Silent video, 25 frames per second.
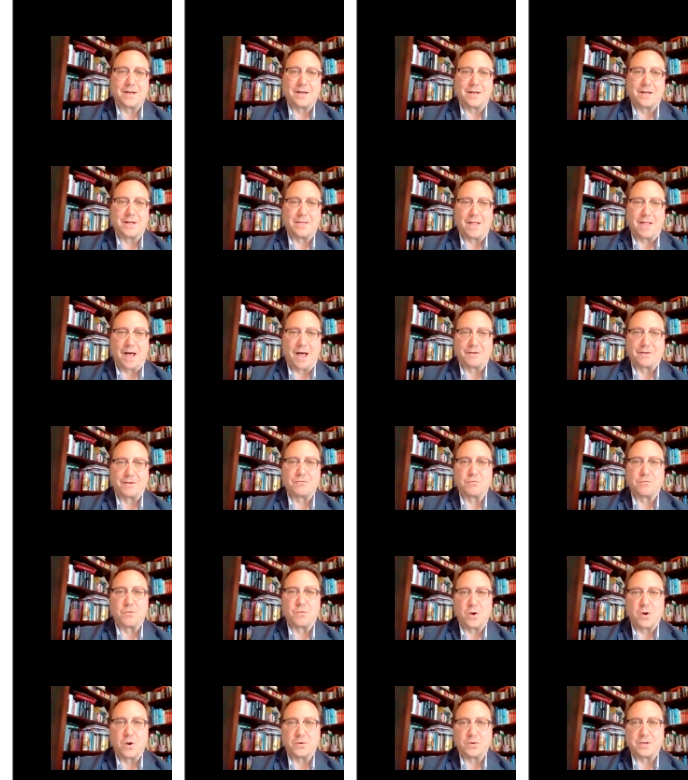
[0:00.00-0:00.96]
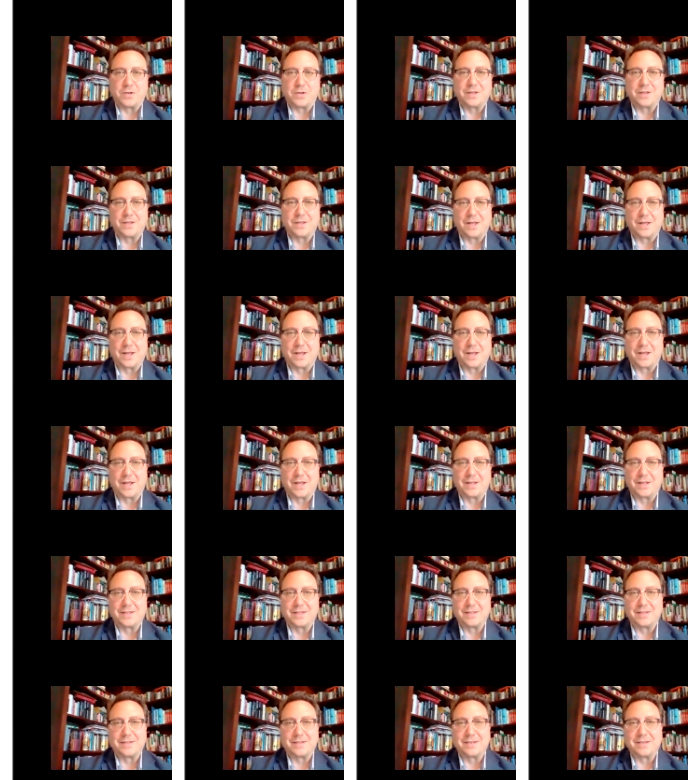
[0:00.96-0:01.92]
lot of rote
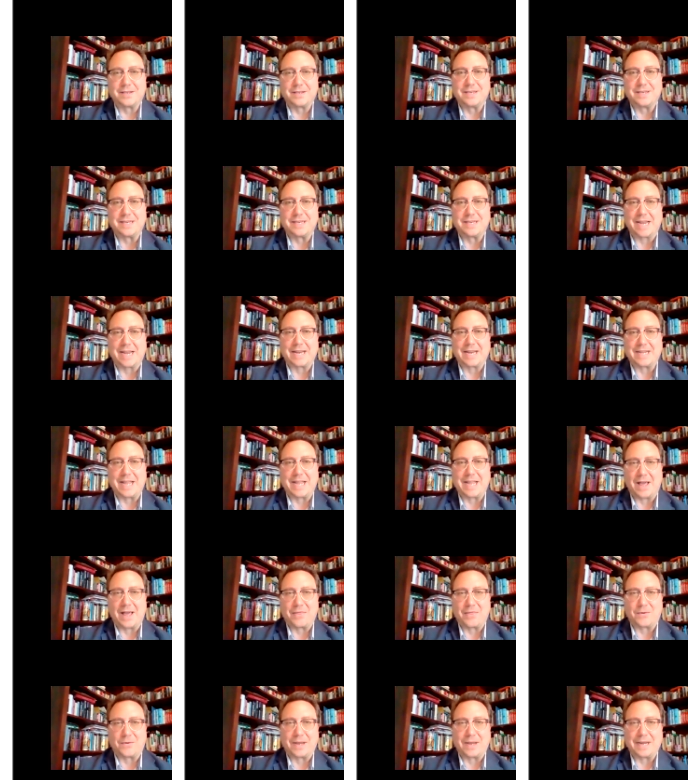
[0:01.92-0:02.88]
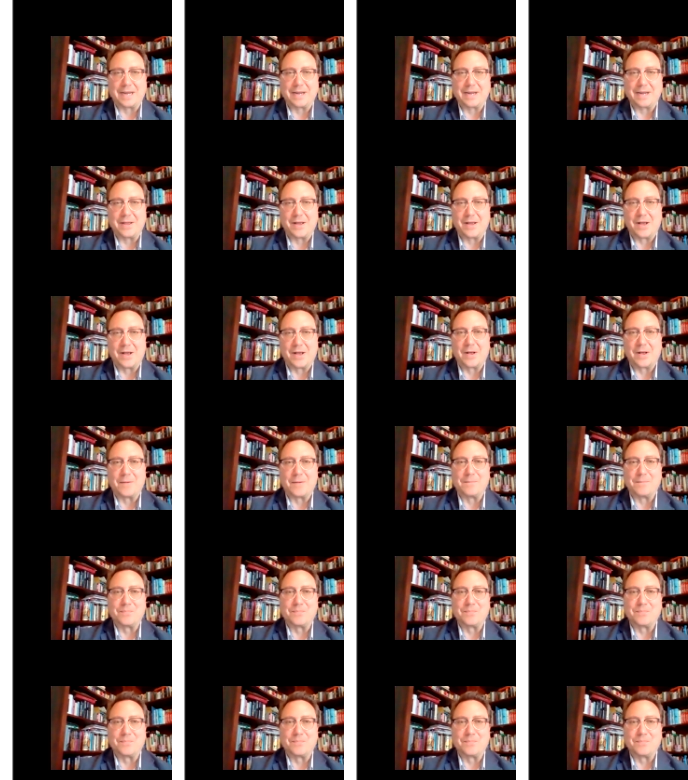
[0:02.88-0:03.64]
data gathering, but